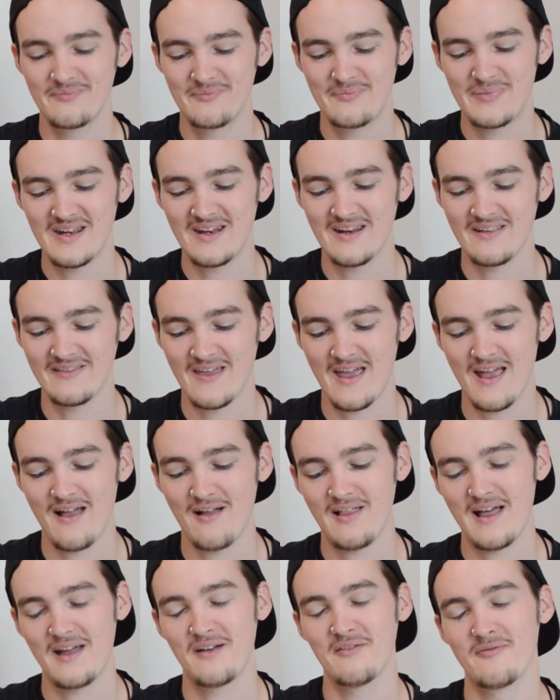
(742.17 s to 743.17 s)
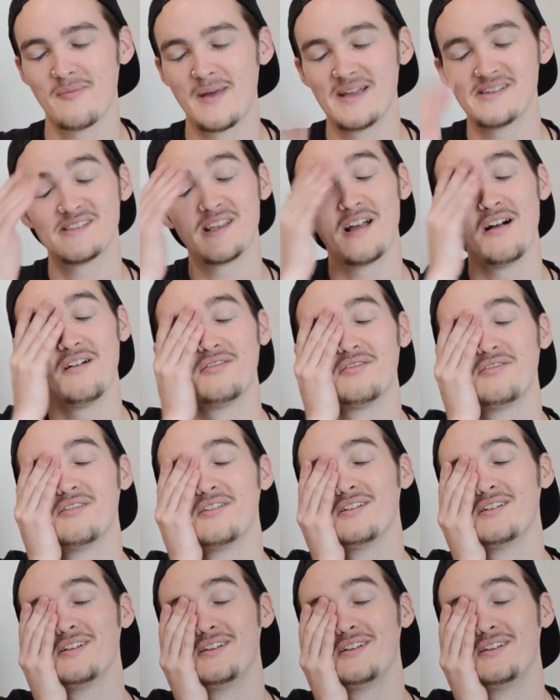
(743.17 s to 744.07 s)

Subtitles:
beating the hell out of myself.